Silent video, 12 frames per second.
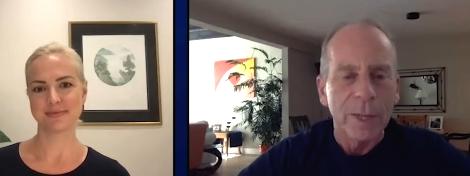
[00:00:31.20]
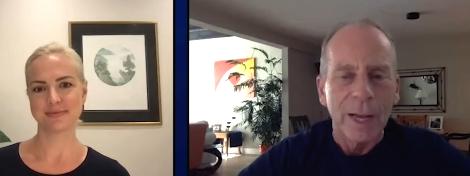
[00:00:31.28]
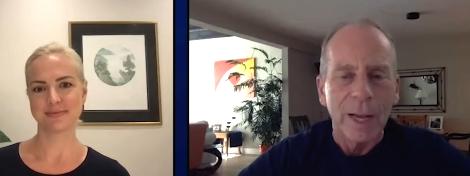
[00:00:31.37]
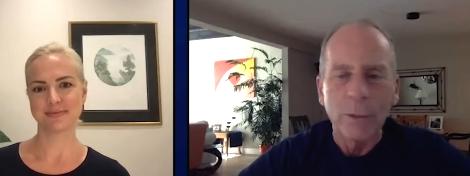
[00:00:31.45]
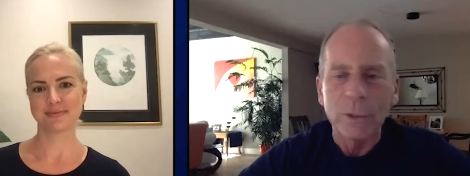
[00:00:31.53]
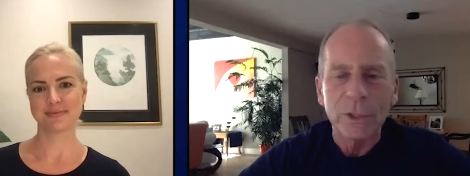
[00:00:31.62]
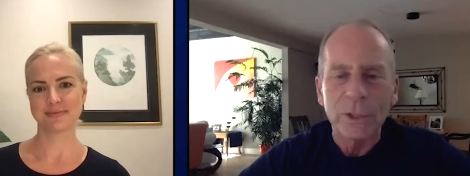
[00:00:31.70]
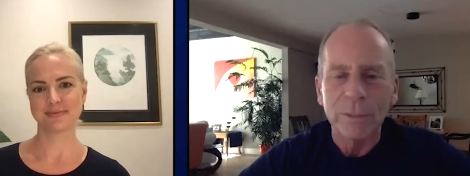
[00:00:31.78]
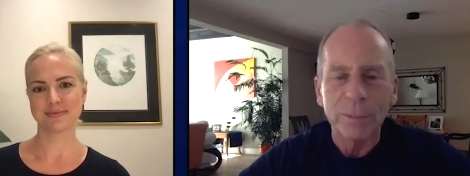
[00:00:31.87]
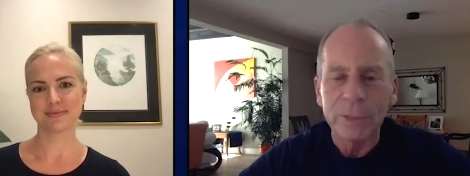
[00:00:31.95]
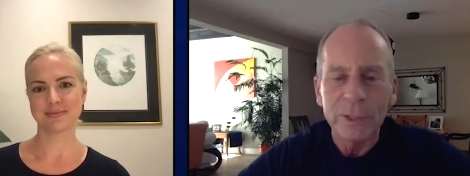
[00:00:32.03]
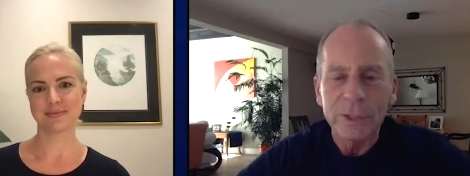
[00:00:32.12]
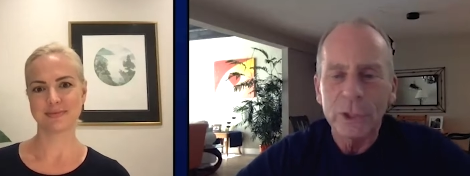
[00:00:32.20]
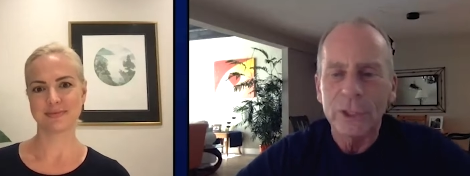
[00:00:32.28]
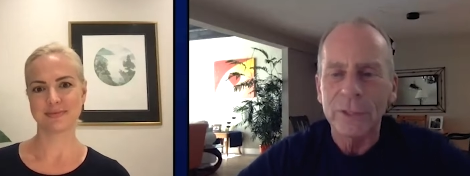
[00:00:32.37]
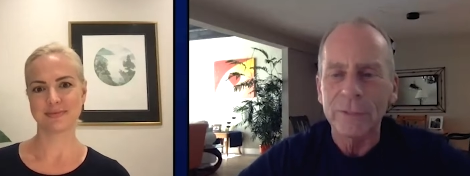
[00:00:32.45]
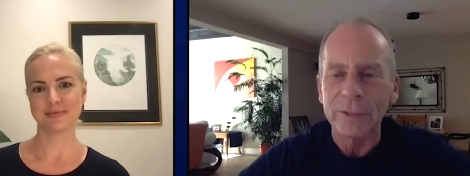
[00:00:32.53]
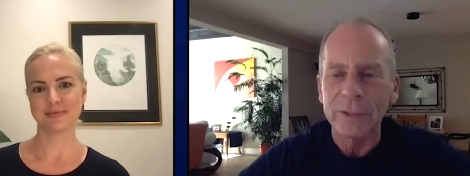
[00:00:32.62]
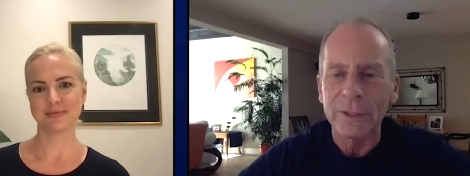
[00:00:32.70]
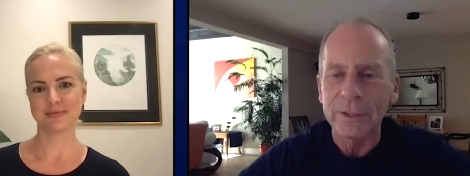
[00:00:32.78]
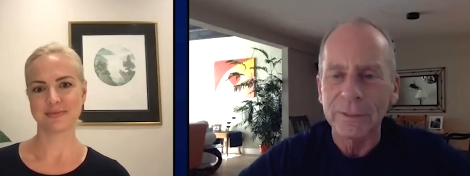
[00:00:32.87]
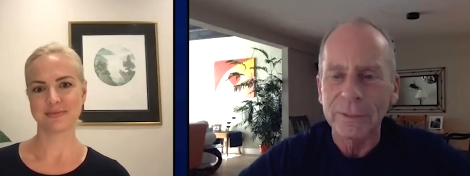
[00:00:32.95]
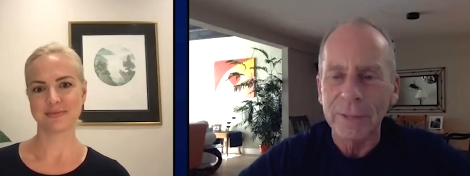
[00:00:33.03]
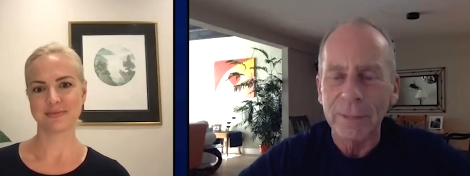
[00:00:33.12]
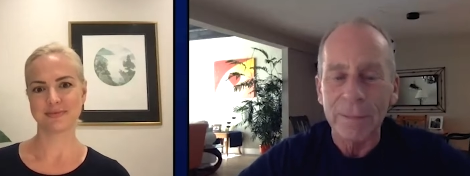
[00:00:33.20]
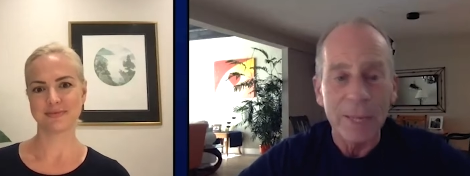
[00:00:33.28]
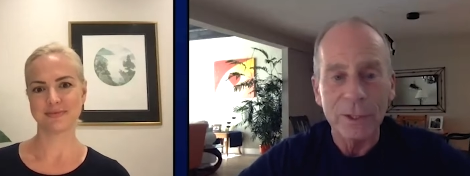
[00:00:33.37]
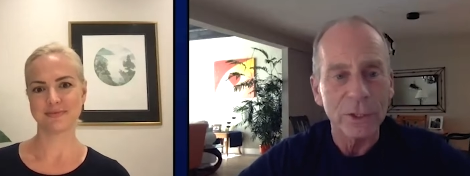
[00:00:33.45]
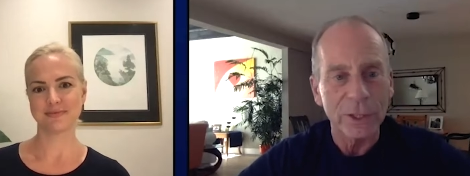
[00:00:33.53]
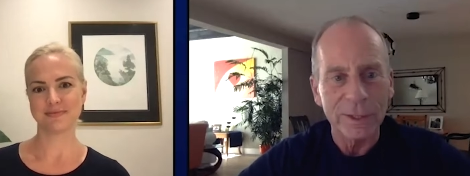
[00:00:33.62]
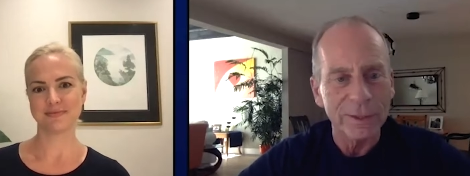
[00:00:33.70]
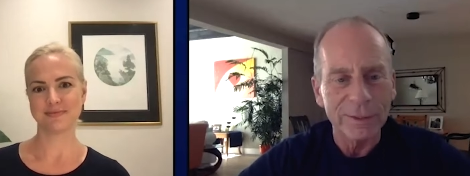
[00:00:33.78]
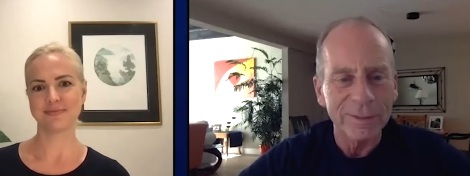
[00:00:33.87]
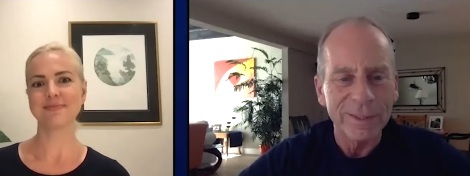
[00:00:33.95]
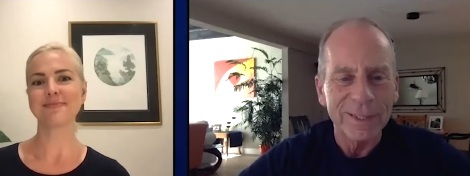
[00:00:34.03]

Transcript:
Speaker 1: how was completion of the amazing